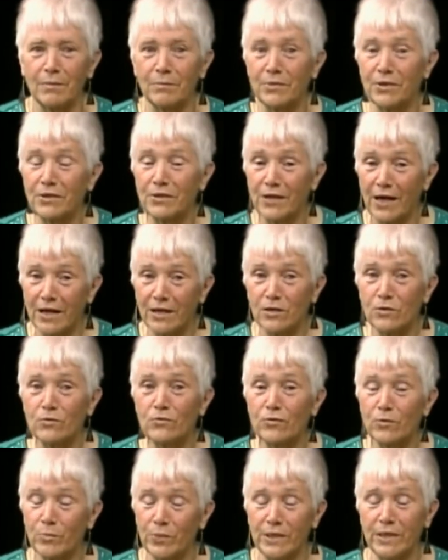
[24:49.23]
Thank you
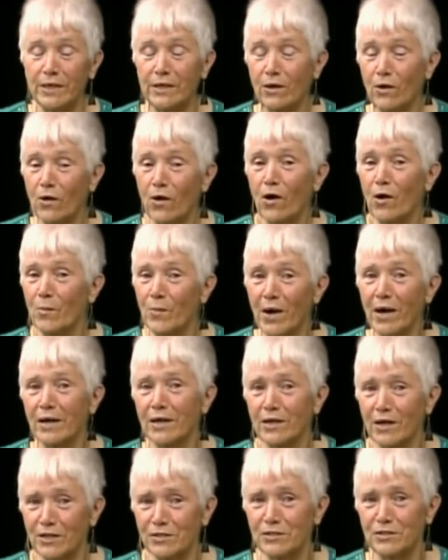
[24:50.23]
for being a
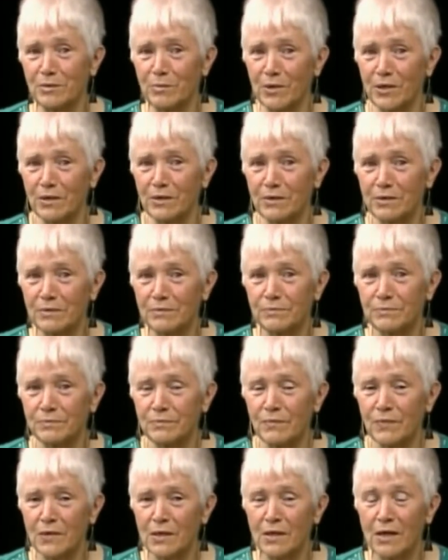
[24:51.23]
Hallmark customer.
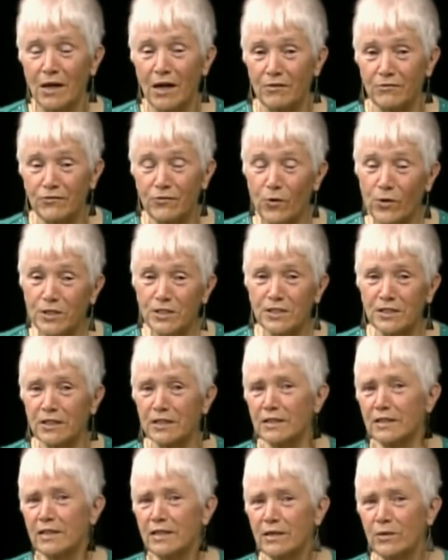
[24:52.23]

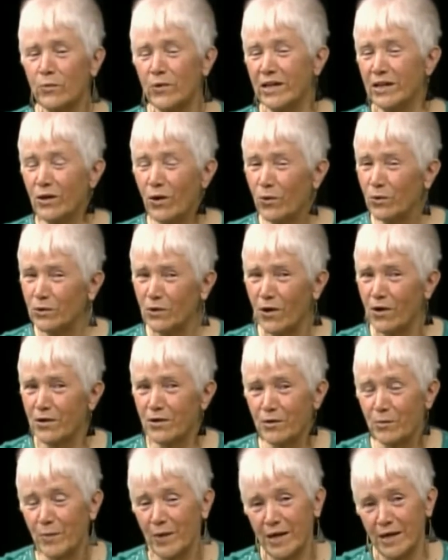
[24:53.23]
Unfortunately, we no
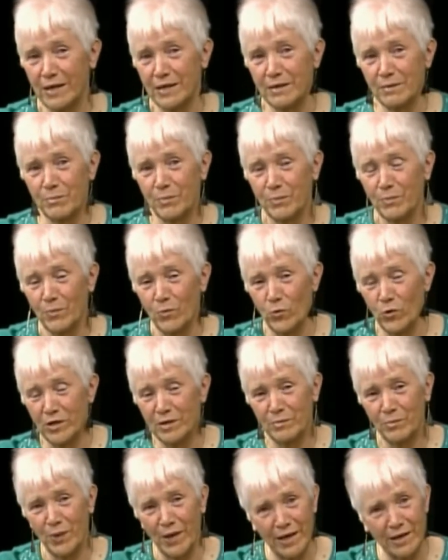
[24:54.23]
longer make
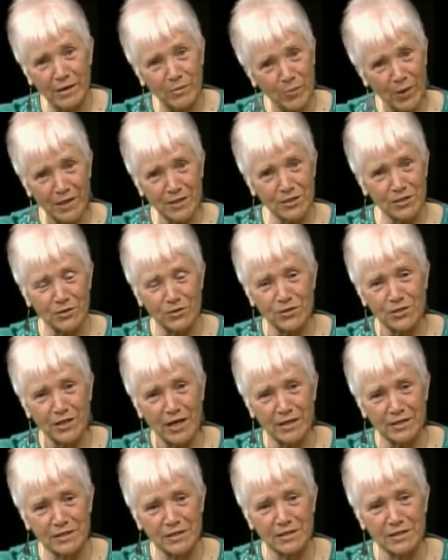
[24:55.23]
wooden pen and pencil
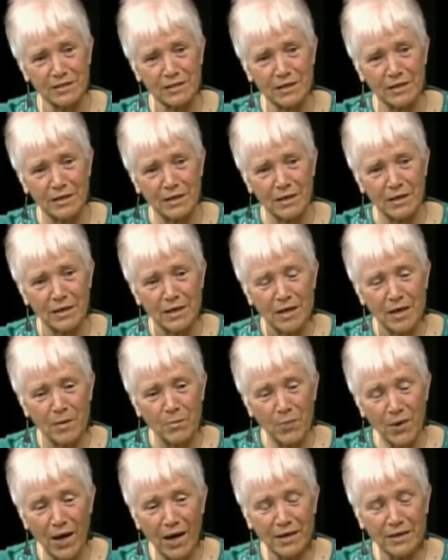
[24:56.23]
sets.
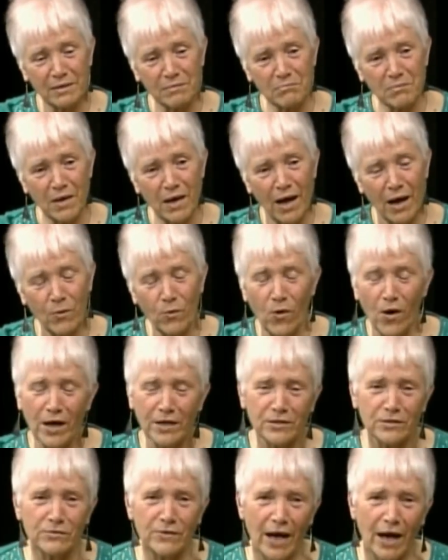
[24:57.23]
But I
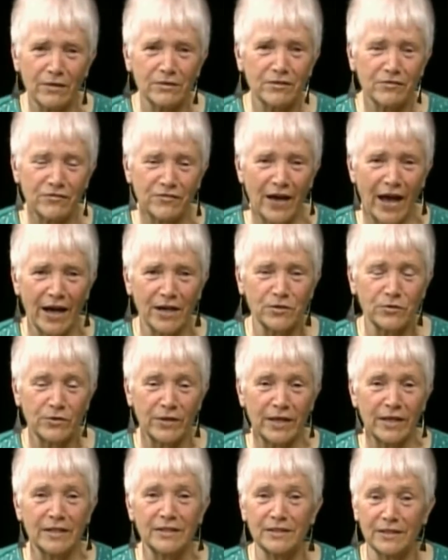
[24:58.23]
walked around the
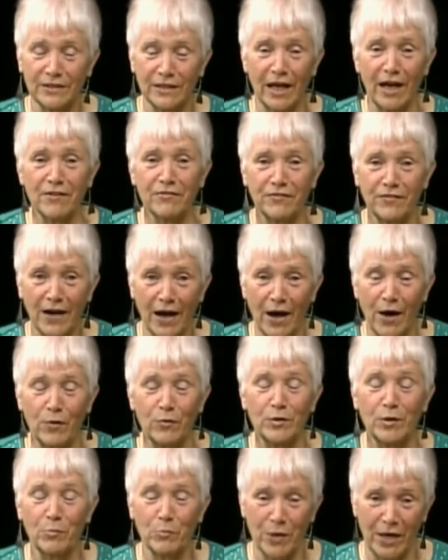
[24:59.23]
factory until I
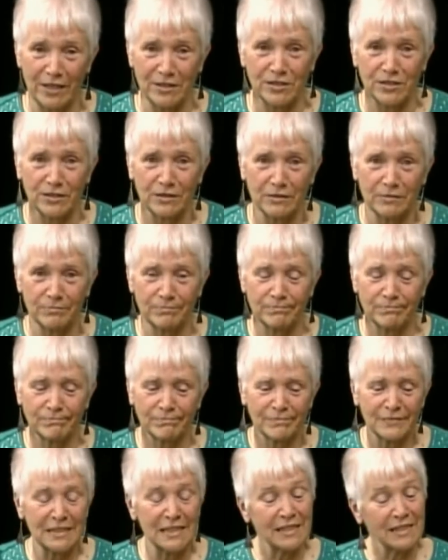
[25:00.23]
found a pencil.
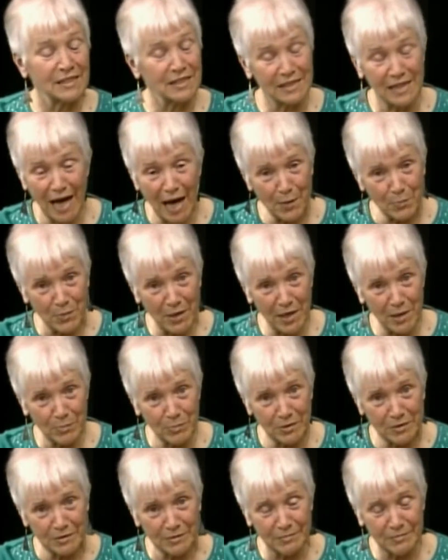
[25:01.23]
It's not
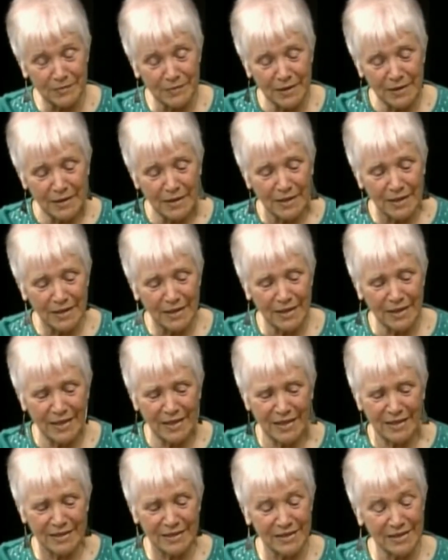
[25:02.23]
maple
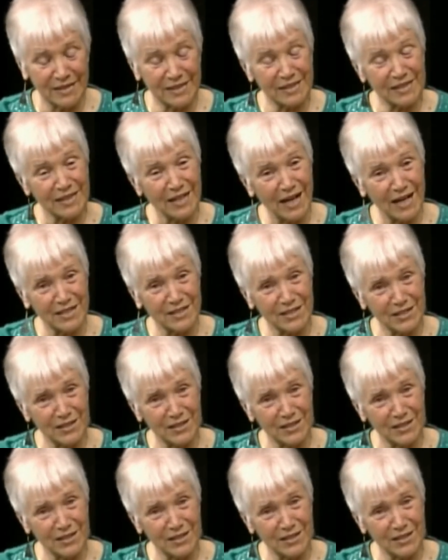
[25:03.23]
and it's not